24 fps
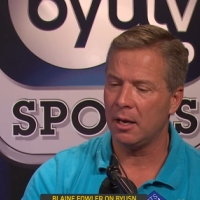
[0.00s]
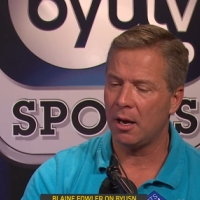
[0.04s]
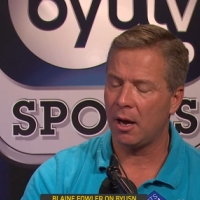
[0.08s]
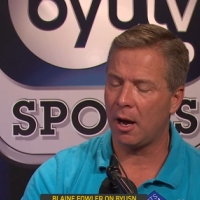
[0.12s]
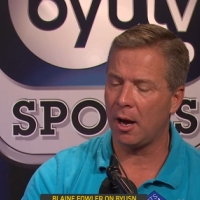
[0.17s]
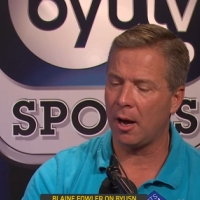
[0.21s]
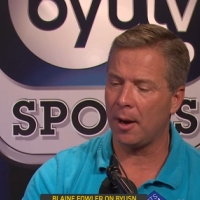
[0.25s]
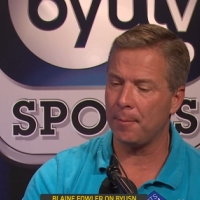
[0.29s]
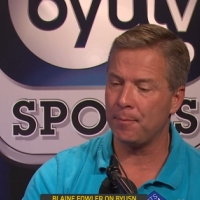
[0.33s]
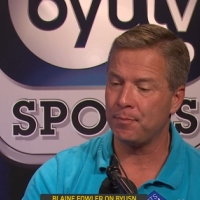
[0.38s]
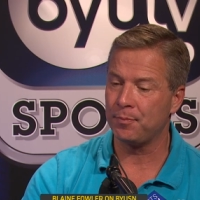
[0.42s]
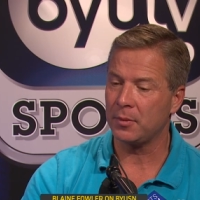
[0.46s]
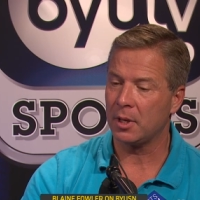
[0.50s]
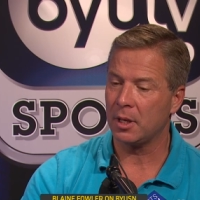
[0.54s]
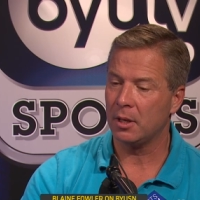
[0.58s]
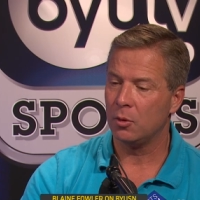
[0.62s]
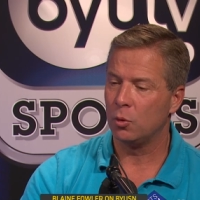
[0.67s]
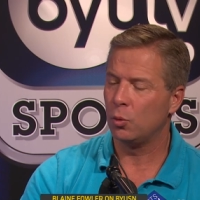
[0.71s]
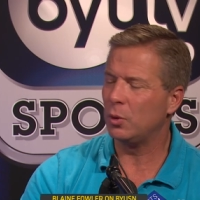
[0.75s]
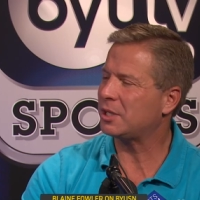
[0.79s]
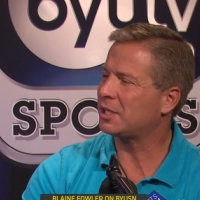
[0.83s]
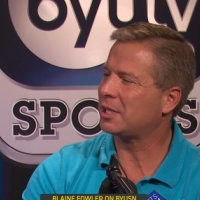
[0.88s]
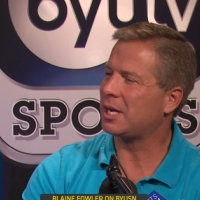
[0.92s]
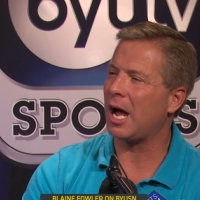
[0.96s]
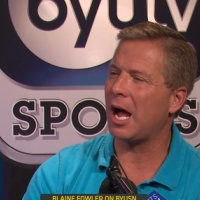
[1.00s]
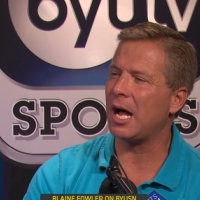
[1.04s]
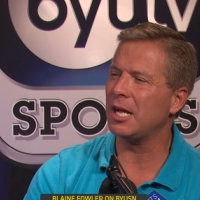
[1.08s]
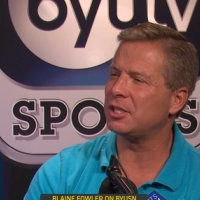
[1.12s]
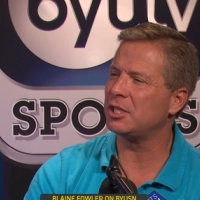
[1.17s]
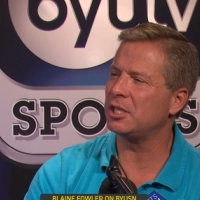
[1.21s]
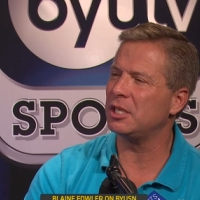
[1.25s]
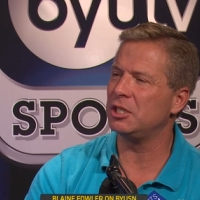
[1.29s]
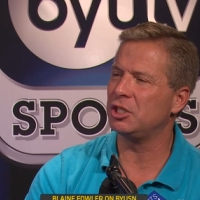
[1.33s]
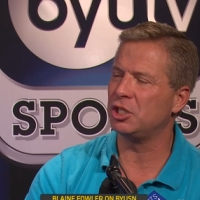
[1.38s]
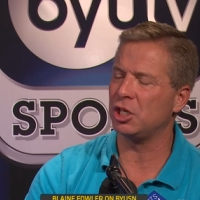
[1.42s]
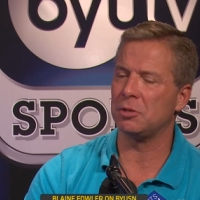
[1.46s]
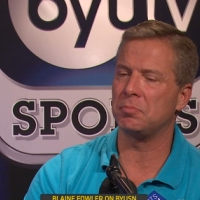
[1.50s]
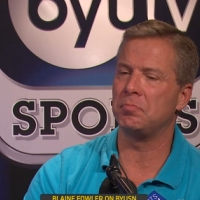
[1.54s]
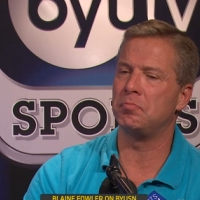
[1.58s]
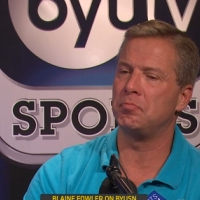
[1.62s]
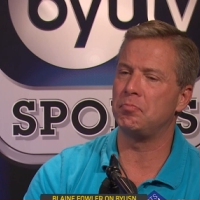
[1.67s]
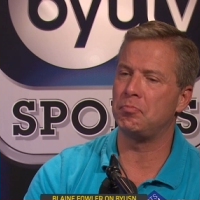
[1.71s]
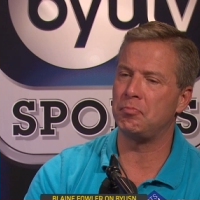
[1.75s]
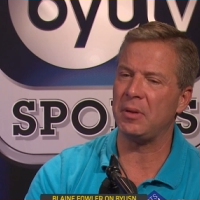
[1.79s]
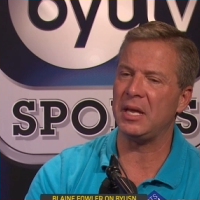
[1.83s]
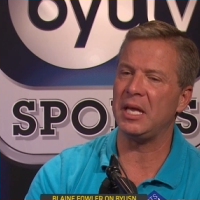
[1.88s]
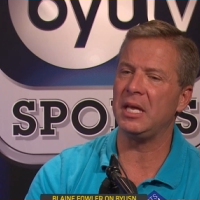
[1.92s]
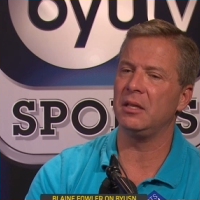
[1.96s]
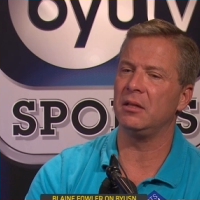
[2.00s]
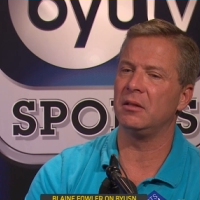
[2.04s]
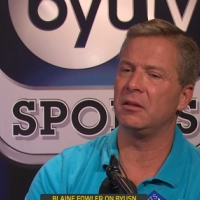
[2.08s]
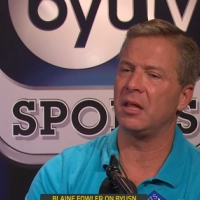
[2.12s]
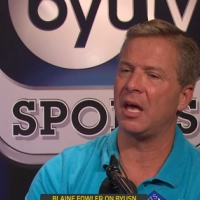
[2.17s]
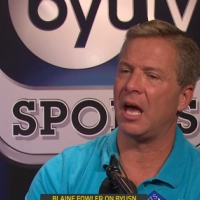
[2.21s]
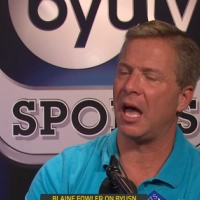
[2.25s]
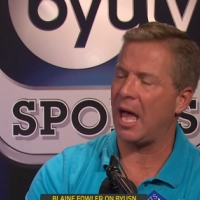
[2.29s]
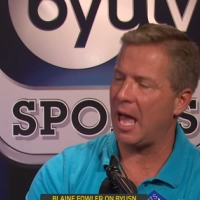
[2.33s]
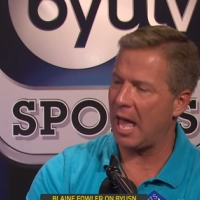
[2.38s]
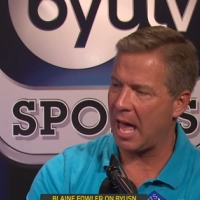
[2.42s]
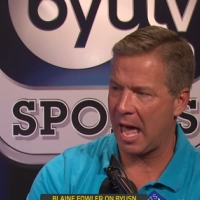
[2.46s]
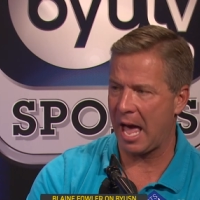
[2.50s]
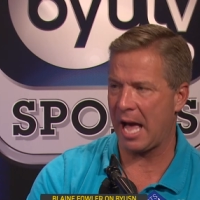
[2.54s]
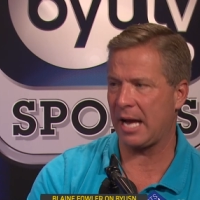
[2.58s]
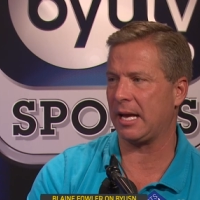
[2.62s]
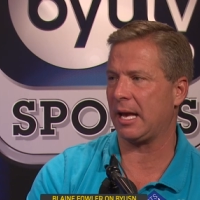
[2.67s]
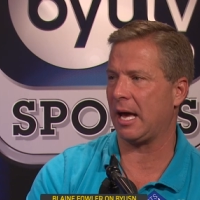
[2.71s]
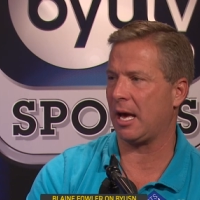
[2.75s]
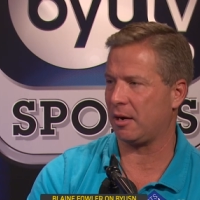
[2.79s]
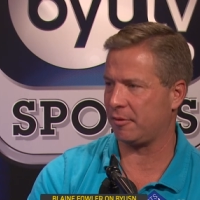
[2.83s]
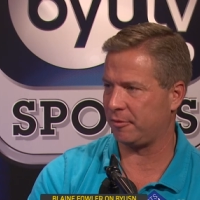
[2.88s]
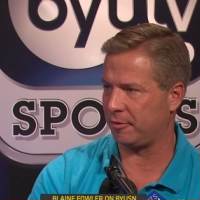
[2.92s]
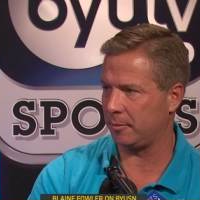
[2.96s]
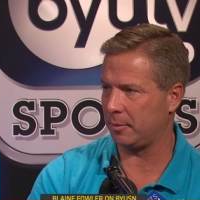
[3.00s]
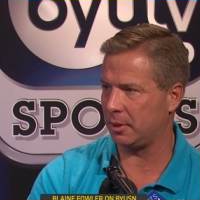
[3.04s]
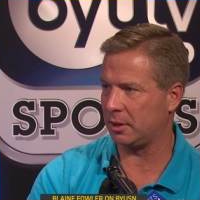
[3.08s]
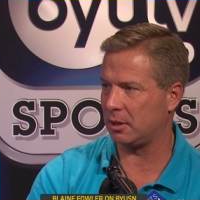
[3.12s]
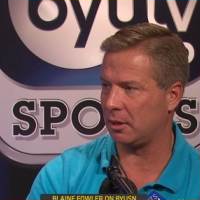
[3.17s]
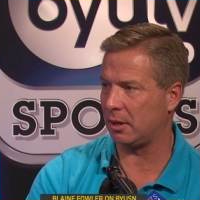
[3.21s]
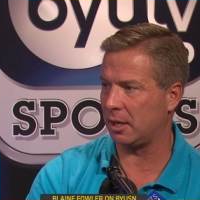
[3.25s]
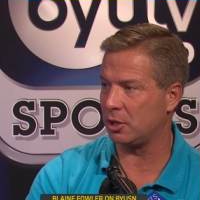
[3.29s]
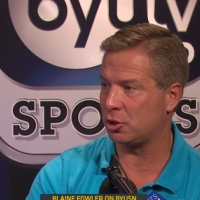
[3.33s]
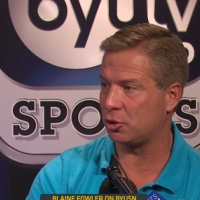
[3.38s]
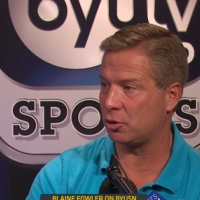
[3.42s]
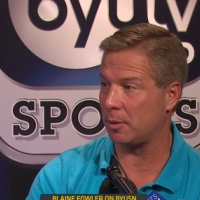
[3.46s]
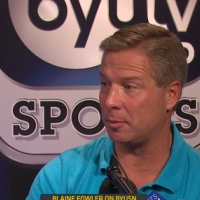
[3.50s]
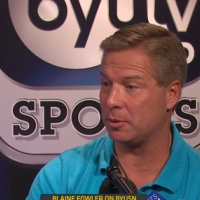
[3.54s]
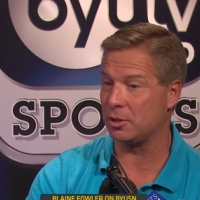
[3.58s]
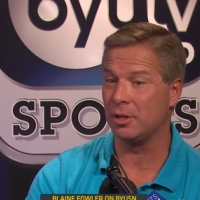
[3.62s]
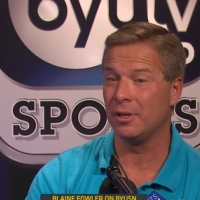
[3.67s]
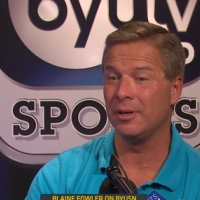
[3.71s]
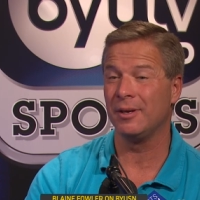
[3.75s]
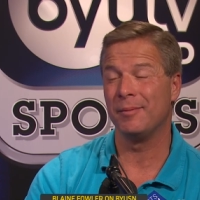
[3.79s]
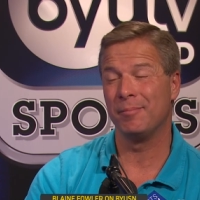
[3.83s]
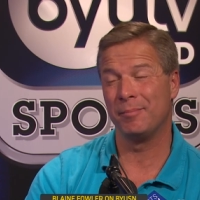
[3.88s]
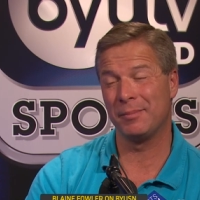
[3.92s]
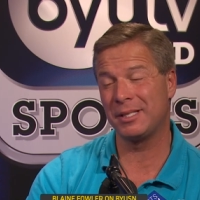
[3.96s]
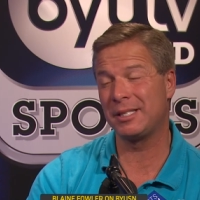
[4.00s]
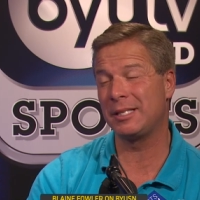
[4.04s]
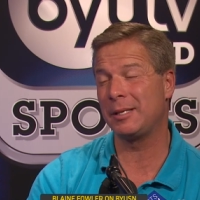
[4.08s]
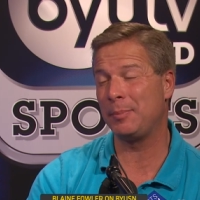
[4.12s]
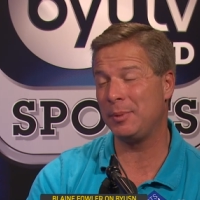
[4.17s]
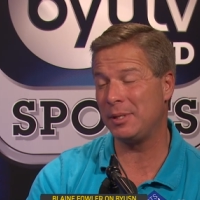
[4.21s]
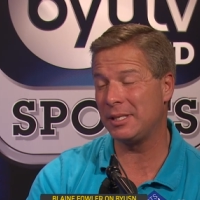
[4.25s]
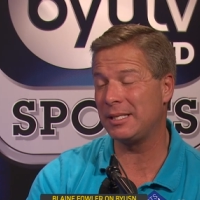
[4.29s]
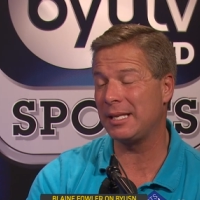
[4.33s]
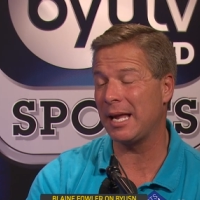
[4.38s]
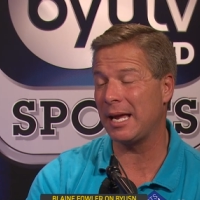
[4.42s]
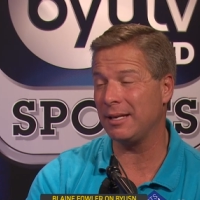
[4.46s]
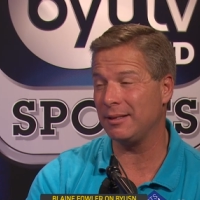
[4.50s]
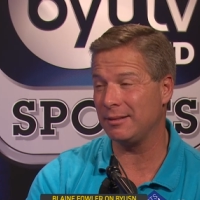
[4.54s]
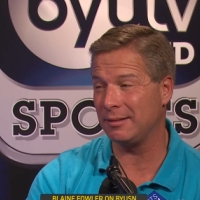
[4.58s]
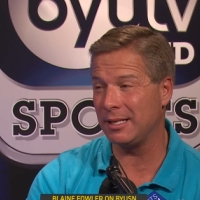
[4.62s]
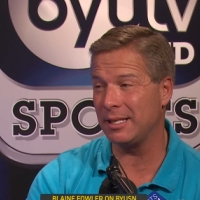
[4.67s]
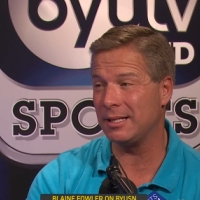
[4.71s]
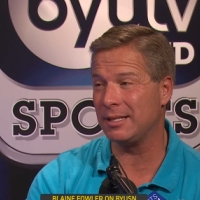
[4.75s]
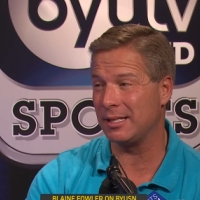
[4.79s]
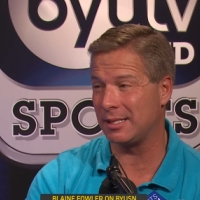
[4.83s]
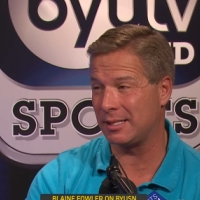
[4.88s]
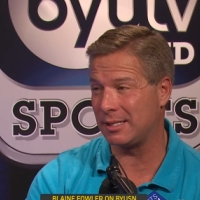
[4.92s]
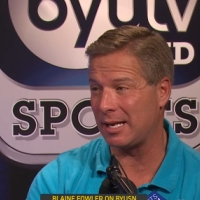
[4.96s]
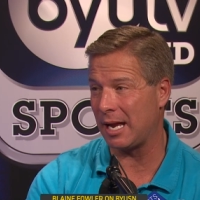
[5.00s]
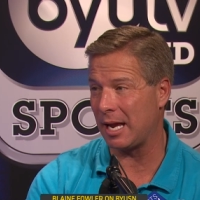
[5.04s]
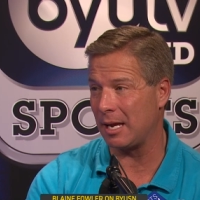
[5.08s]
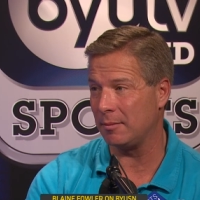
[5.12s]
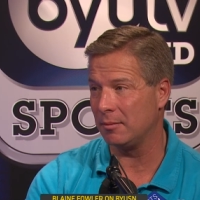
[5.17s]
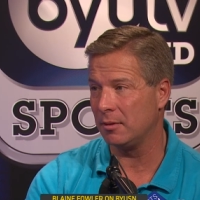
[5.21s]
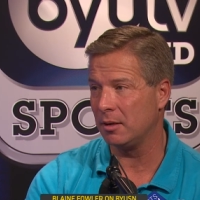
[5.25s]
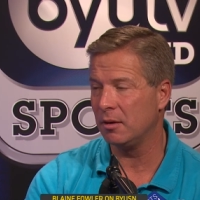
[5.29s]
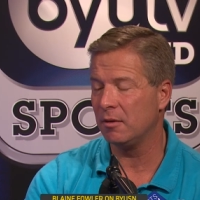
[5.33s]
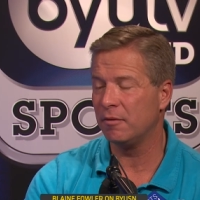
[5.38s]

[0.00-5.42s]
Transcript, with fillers: Um, Wisconsin just beat the heck out of them at the line of scrimmage. Mississippi State did the same.